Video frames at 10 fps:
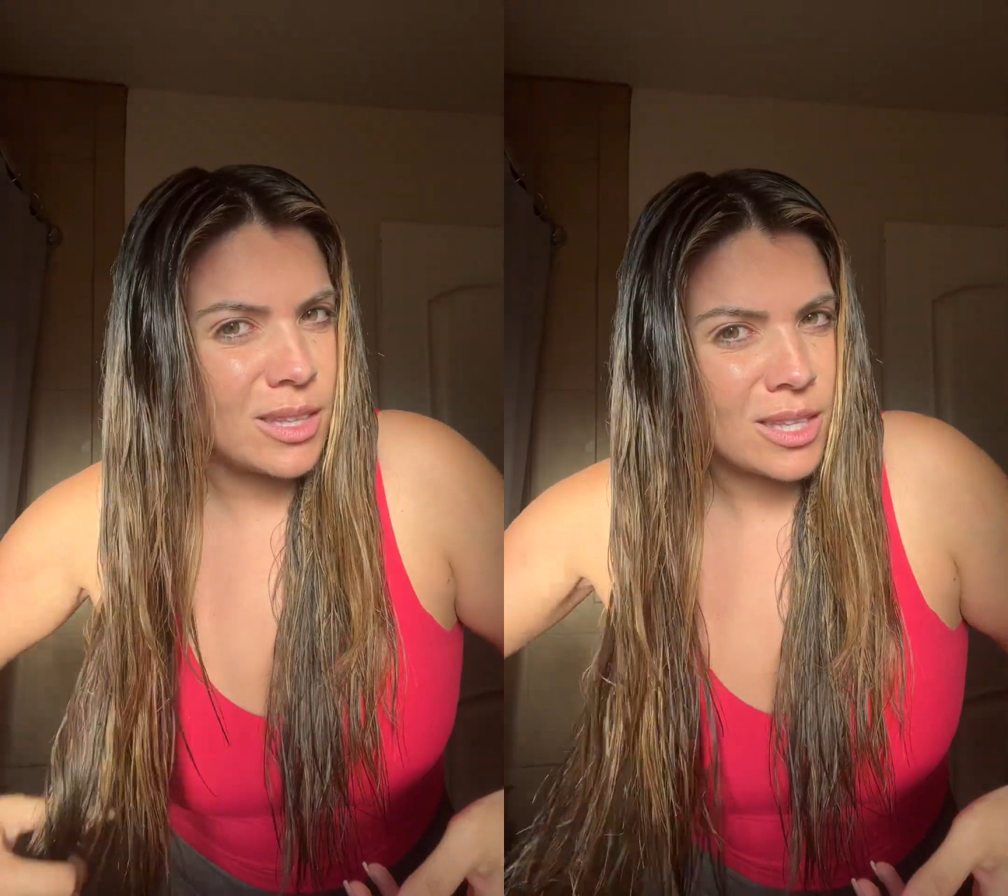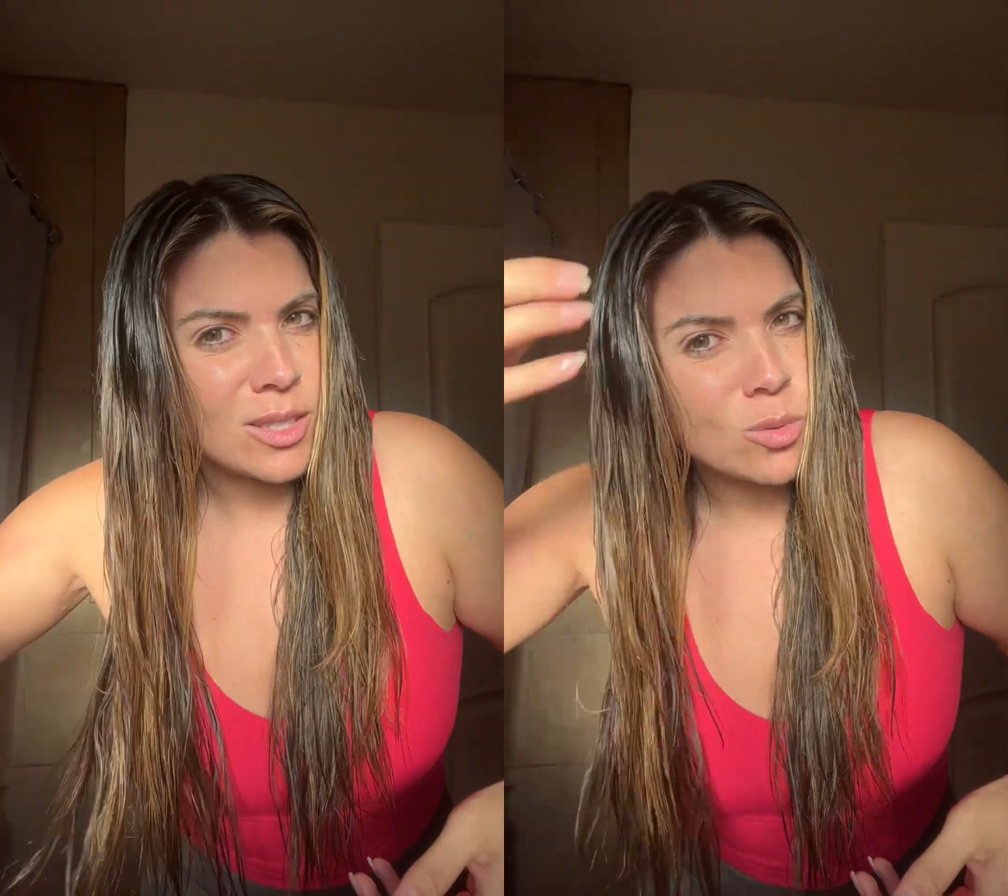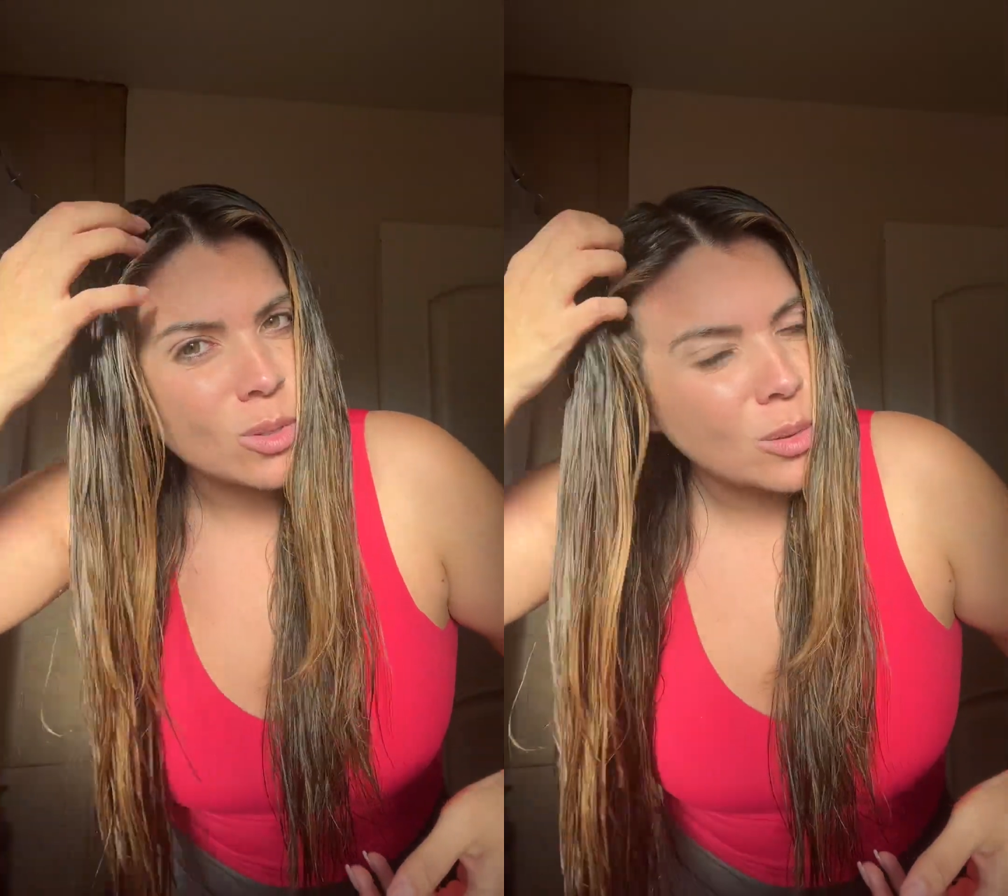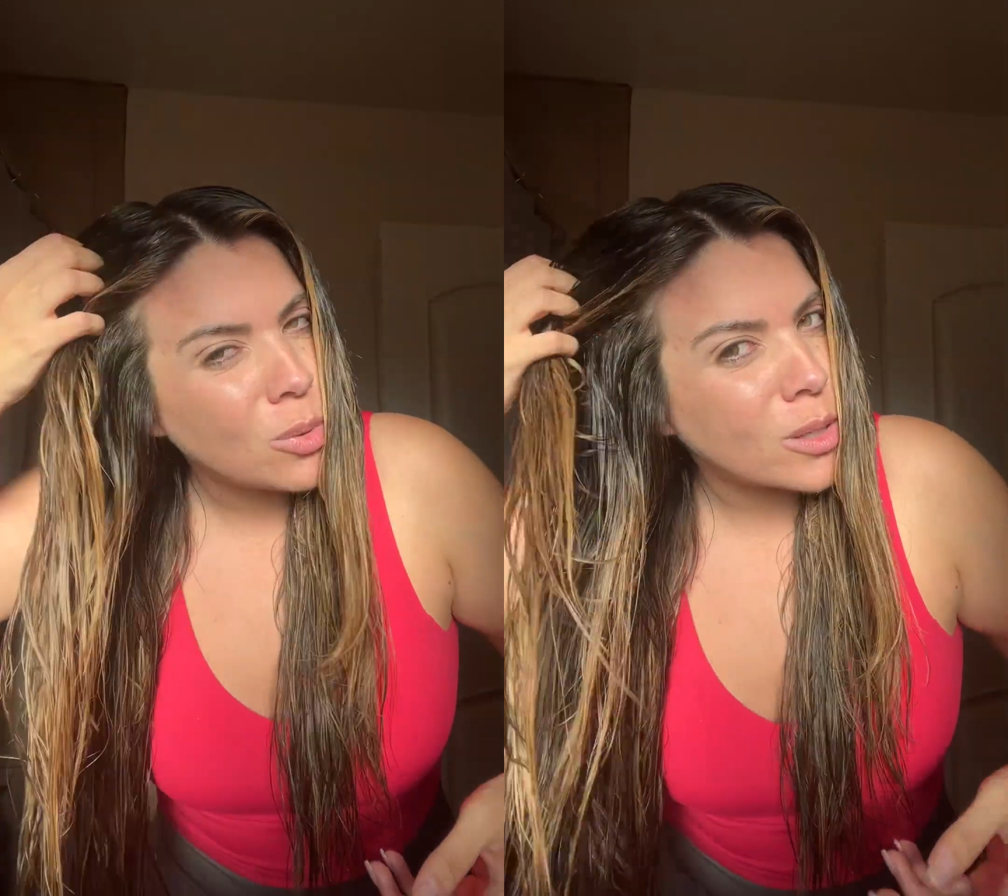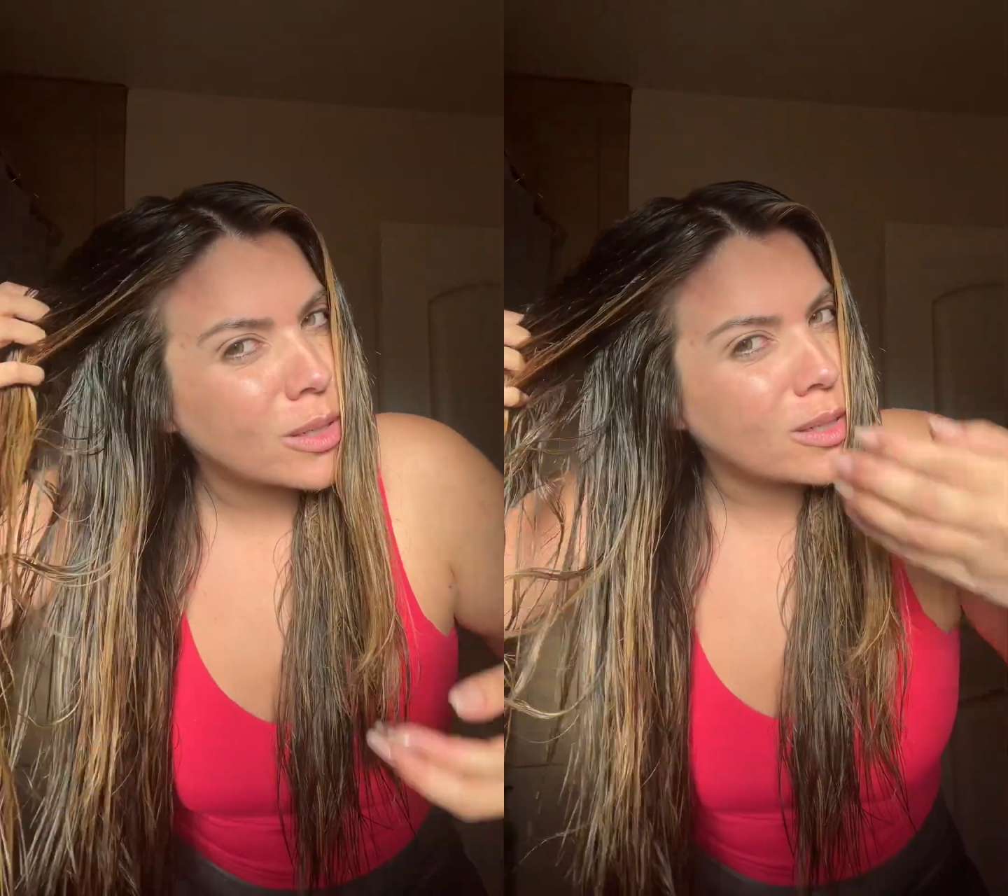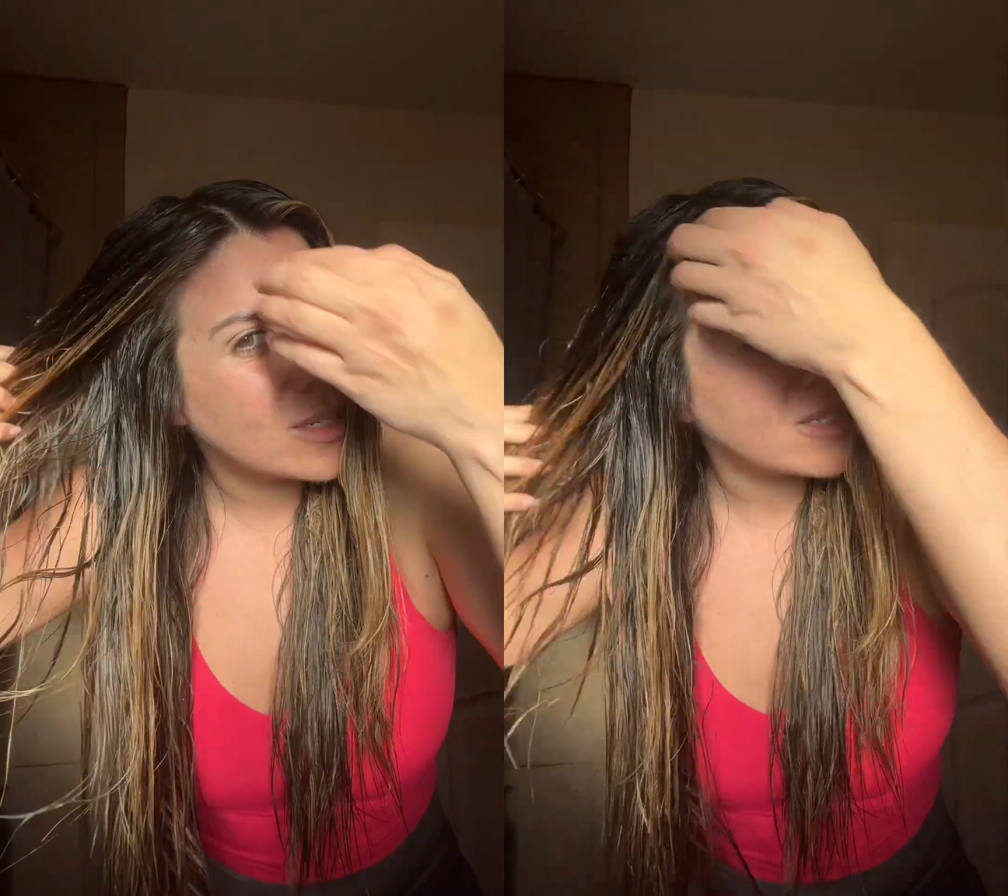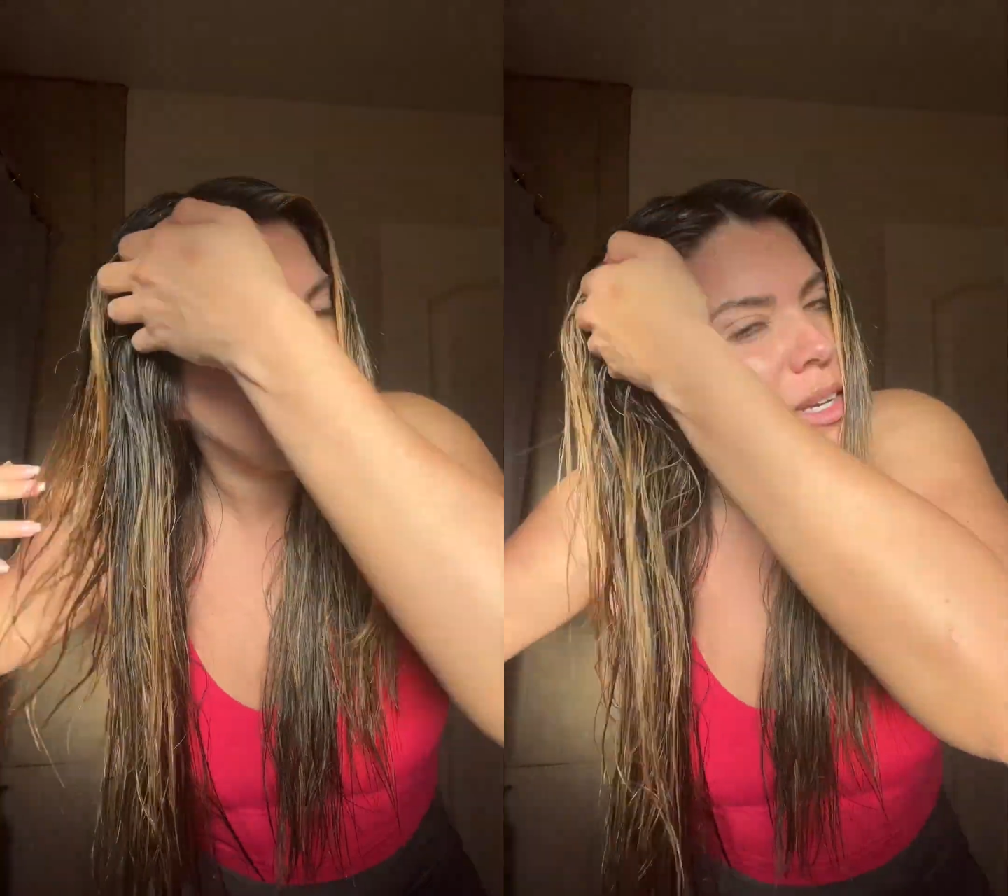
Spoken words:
I think that's really important.